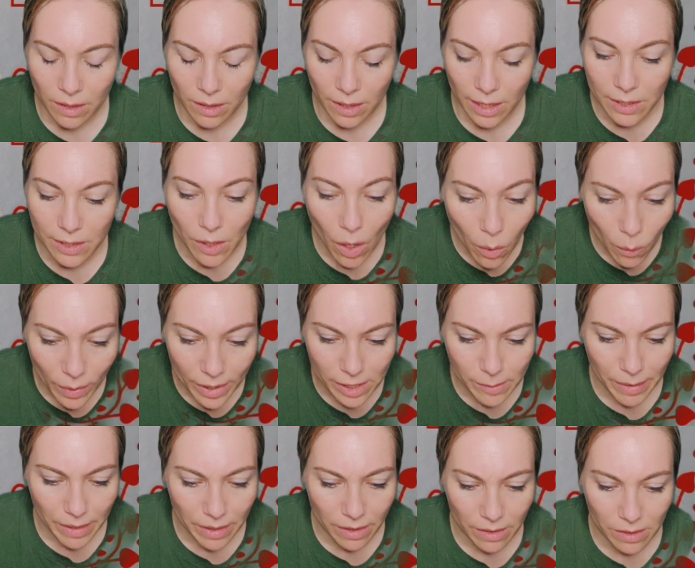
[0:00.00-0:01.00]
It's always
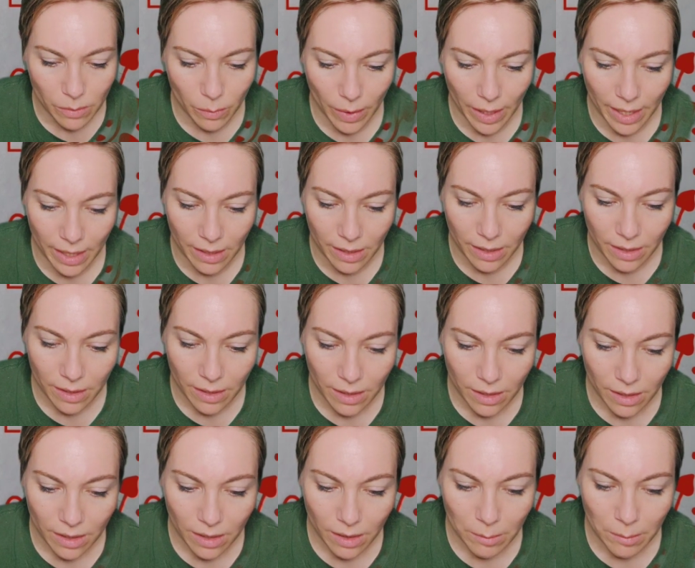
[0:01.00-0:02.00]
been this way.
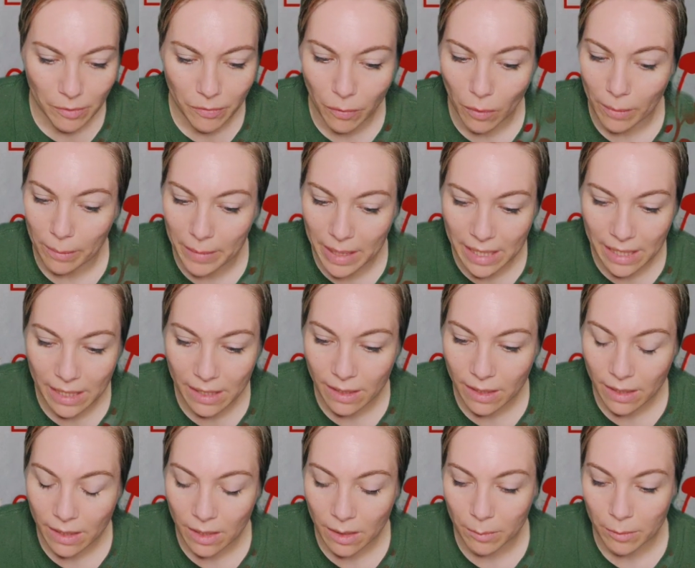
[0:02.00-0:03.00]
Before
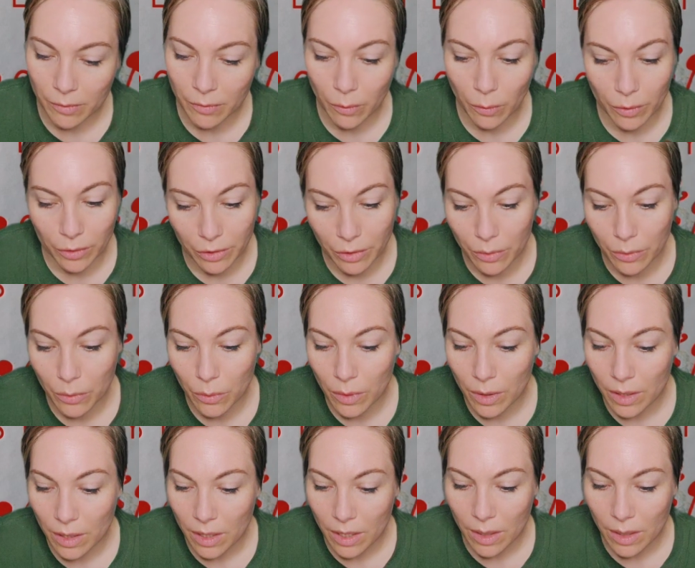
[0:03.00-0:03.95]
me, before you,